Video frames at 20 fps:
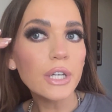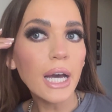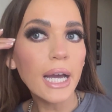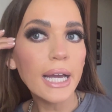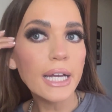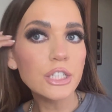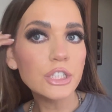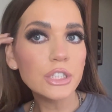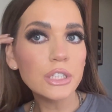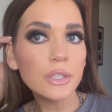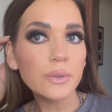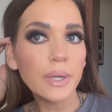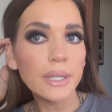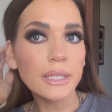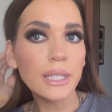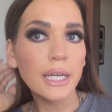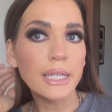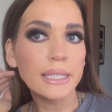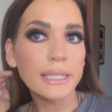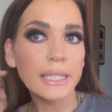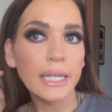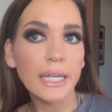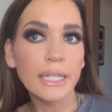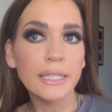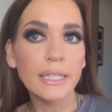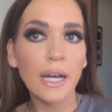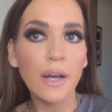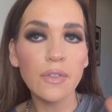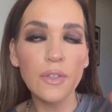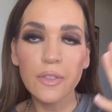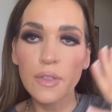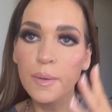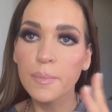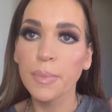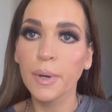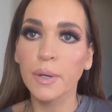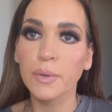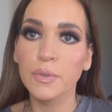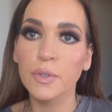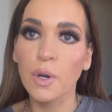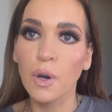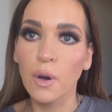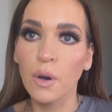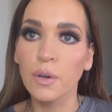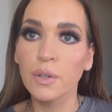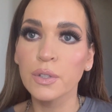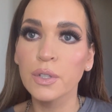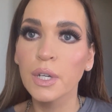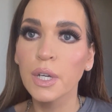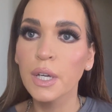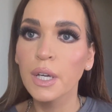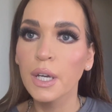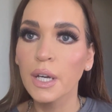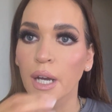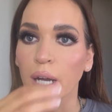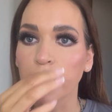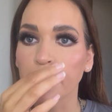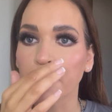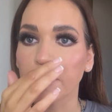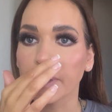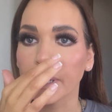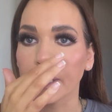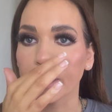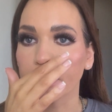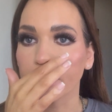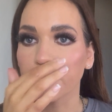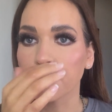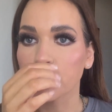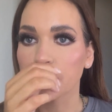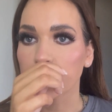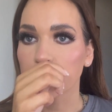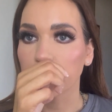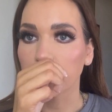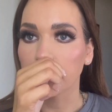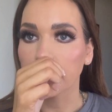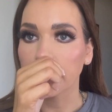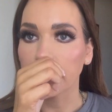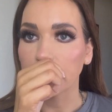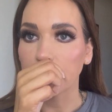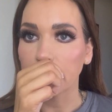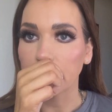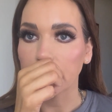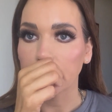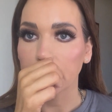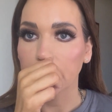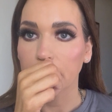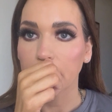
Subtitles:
I actually quite like it now that they're both on and you get used to the